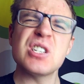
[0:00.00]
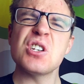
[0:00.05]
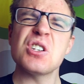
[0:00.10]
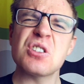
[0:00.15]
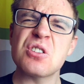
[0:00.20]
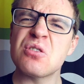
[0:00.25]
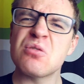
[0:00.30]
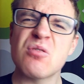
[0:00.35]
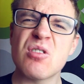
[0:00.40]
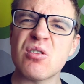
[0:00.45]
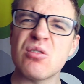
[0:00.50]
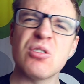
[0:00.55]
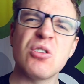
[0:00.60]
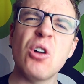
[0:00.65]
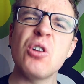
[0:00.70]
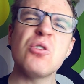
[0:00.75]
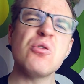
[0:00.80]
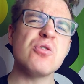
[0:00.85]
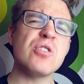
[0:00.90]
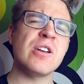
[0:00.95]
just
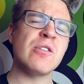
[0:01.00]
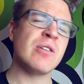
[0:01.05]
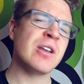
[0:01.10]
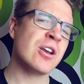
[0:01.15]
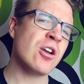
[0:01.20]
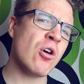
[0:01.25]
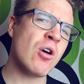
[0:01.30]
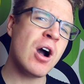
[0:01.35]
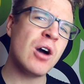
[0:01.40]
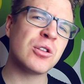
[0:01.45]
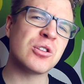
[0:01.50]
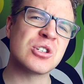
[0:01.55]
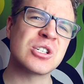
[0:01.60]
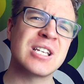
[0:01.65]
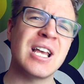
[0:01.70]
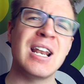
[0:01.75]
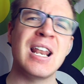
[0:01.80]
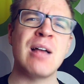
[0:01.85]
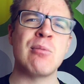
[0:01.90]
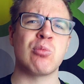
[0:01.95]
don't really know how to
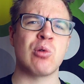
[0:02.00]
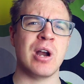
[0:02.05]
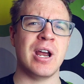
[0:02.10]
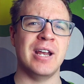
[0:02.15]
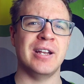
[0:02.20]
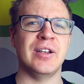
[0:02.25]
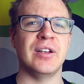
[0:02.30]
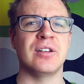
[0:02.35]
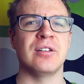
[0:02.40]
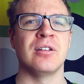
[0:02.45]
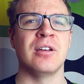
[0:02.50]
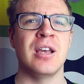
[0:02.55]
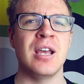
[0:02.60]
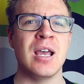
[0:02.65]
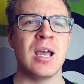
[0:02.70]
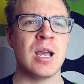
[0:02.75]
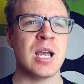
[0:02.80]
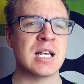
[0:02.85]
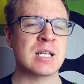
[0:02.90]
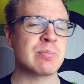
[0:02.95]
celebrate it,
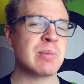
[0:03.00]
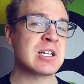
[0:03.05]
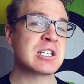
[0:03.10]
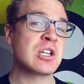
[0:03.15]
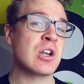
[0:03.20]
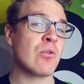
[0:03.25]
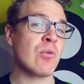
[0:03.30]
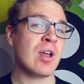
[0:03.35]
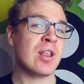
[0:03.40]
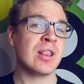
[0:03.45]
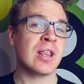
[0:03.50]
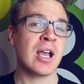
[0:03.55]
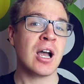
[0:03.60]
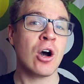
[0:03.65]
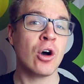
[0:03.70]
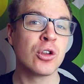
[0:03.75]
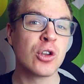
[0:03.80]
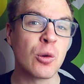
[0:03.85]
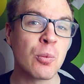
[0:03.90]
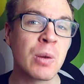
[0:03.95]
especially when there are
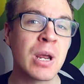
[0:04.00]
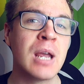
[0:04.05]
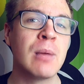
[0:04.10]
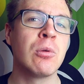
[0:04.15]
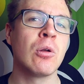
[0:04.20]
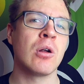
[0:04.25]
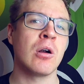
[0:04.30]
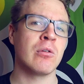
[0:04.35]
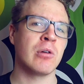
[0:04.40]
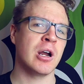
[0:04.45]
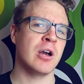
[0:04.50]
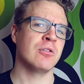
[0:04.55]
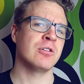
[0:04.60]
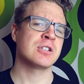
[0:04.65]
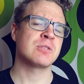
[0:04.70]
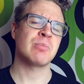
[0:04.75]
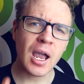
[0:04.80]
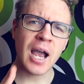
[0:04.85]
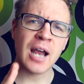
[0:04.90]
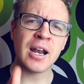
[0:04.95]
other people around
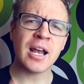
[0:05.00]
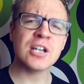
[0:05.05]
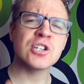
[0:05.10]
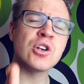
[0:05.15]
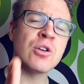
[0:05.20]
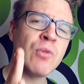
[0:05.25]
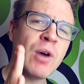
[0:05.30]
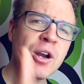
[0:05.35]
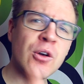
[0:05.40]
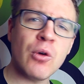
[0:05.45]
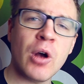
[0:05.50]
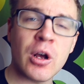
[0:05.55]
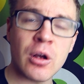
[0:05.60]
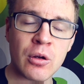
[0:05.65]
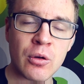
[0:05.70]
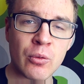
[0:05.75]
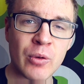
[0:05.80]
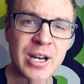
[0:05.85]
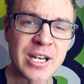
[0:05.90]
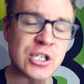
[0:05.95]
us. And actually one
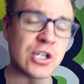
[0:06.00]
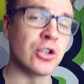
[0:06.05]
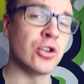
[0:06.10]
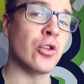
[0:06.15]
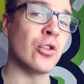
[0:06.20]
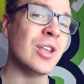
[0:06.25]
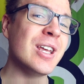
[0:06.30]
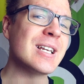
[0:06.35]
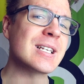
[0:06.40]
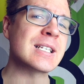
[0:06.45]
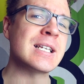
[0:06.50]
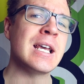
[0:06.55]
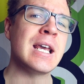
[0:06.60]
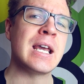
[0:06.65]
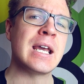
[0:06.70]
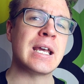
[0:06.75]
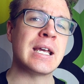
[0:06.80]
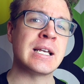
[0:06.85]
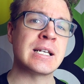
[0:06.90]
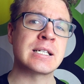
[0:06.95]
reason to this
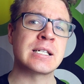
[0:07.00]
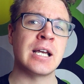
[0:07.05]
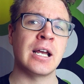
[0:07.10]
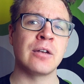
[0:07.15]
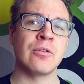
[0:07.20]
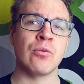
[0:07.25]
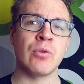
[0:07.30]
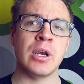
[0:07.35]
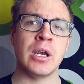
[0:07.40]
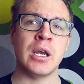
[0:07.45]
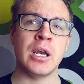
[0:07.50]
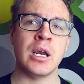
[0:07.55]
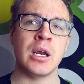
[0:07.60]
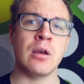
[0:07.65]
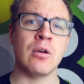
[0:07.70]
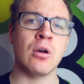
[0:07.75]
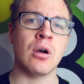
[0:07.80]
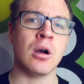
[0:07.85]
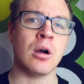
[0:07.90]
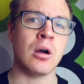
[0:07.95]
is that we
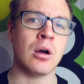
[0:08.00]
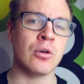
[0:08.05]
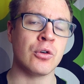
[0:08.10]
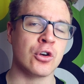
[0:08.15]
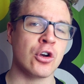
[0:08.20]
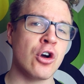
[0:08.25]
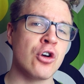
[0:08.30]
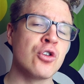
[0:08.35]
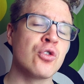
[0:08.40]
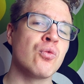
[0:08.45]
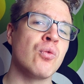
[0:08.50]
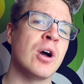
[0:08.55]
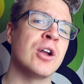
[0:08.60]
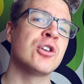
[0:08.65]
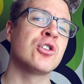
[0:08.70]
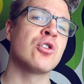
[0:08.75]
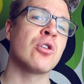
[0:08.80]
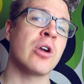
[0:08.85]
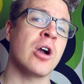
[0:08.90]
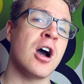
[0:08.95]
don't
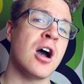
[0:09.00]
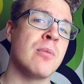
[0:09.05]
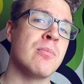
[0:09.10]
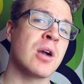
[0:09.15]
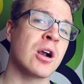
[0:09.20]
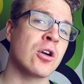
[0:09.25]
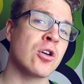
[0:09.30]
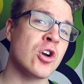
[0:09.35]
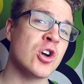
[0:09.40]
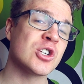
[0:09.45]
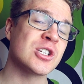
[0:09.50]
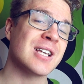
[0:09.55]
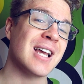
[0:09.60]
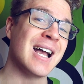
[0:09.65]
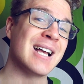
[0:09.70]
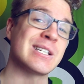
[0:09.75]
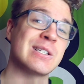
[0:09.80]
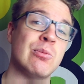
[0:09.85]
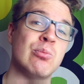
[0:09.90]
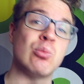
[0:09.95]
want to come across
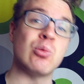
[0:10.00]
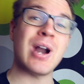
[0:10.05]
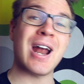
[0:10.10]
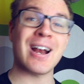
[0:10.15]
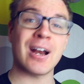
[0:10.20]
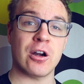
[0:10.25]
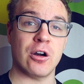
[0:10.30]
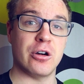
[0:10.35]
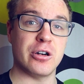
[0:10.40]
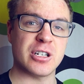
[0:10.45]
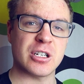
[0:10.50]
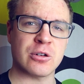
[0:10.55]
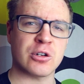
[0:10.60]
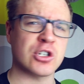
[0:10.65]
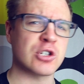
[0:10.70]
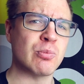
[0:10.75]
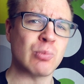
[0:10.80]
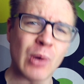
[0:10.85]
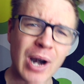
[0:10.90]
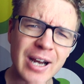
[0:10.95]
as braggers,
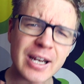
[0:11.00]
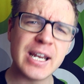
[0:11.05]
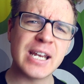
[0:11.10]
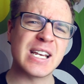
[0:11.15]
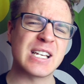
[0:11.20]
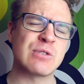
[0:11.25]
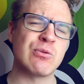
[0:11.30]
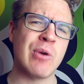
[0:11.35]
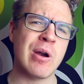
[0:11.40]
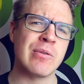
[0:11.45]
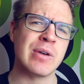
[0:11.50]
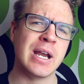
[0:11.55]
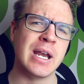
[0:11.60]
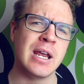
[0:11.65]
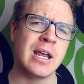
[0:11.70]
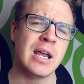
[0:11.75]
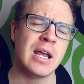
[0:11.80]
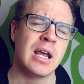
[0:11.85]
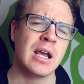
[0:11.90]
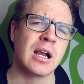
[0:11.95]
because bragging is very
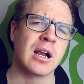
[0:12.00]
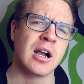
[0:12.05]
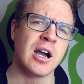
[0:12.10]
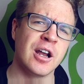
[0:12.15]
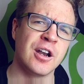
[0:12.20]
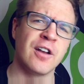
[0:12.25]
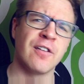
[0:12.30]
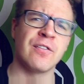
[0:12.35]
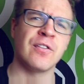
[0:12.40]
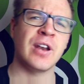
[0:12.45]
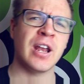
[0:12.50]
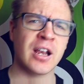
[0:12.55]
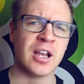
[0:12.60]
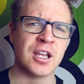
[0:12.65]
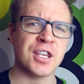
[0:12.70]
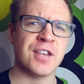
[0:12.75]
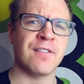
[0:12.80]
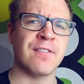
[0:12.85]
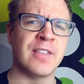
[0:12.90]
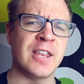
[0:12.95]
kind of
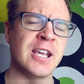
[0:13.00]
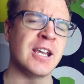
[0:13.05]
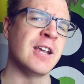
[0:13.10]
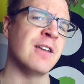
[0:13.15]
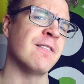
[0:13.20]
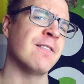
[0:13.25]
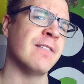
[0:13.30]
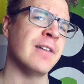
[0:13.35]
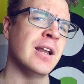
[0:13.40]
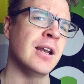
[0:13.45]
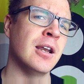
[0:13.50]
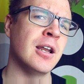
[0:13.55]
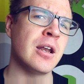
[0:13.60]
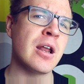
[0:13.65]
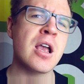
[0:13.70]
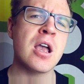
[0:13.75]
negative thing in Finland.